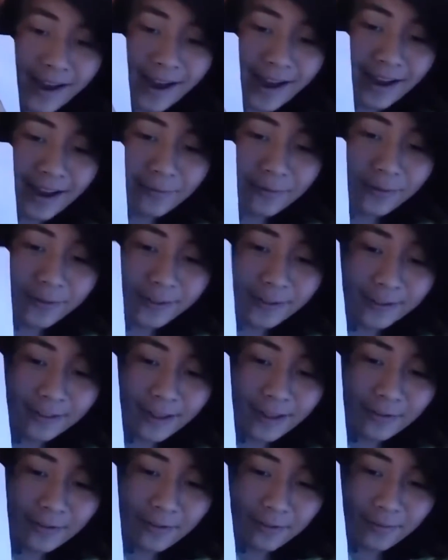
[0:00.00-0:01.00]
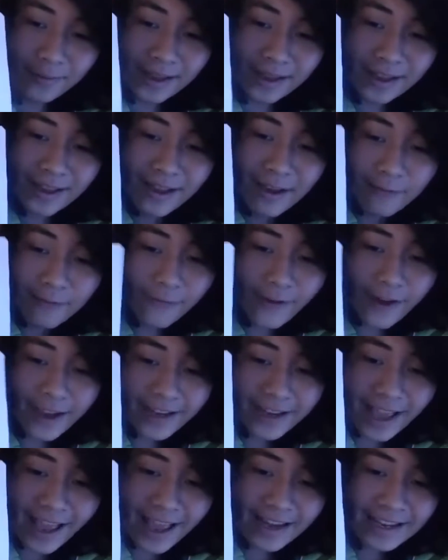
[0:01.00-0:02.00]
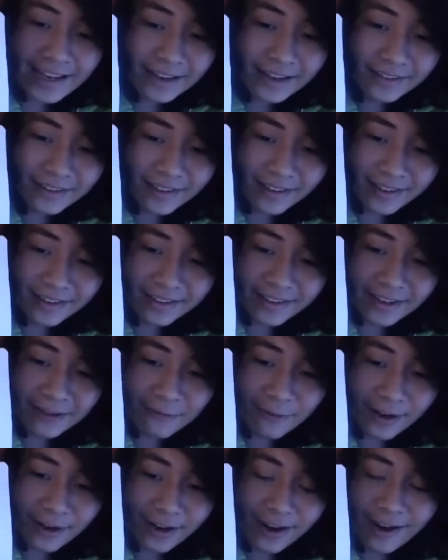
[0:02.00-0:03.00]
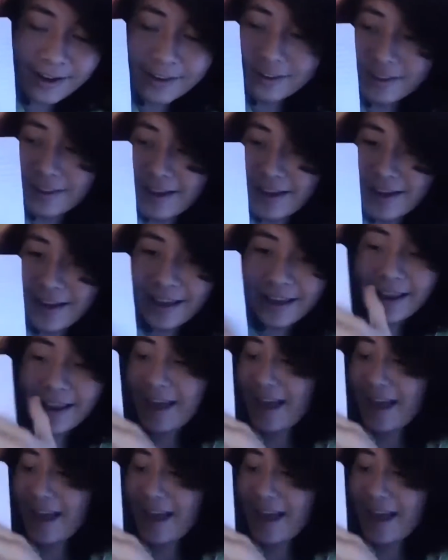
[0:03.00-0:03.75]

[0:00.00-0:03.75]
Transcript: not, for the life of me, find any existing one online.